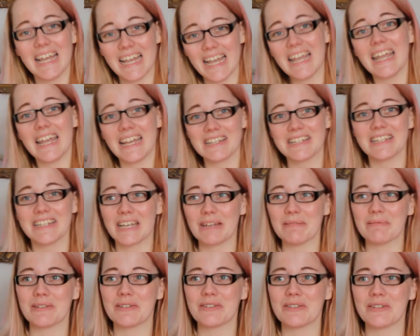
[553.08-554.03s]
I actually
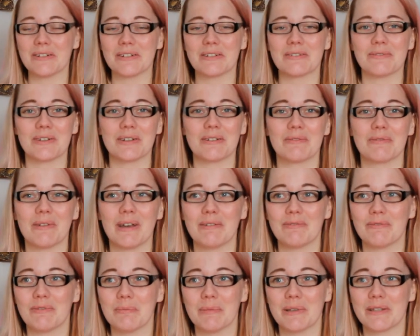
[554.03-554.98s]
kept it in storage for
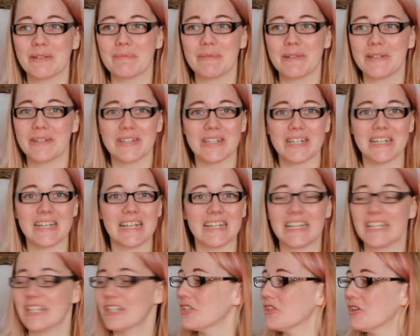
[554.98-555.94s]
quite a few months because I
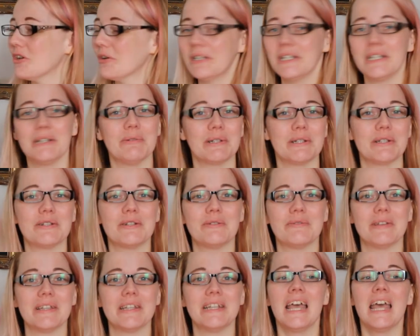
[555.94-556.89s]
had no idea what to do
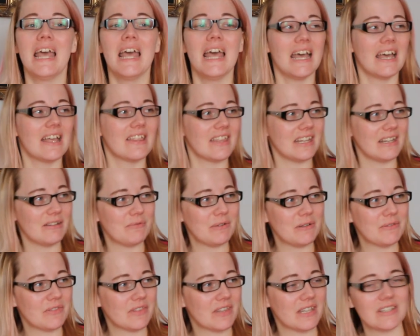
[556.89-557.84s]
with. Then I
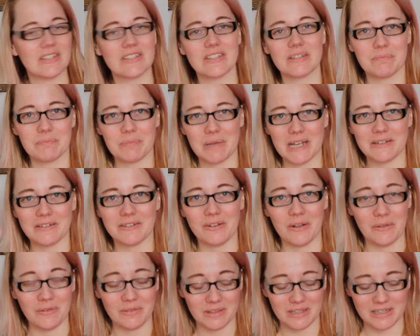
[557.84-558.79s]
found this pattern
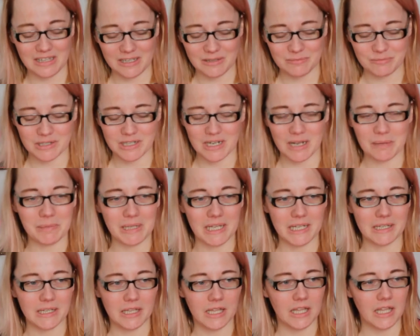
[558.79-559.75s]
on the Lion Brand. I'm
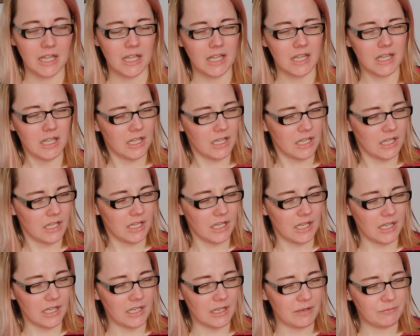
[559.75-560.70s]
like,
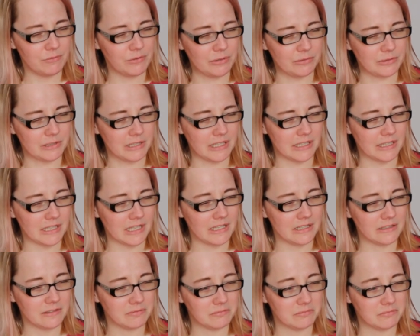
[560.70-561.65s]
I have yarn like
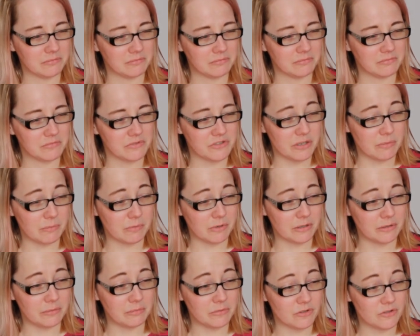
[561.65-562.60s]
that,
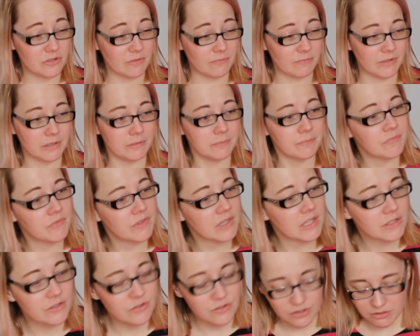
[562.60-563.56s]
similar, someone.
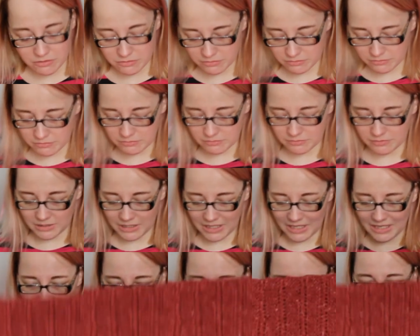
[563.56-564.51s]
So
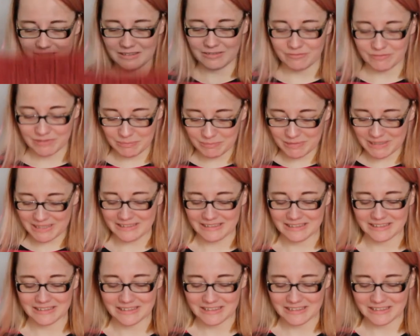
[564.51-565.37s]
yeah, rambling.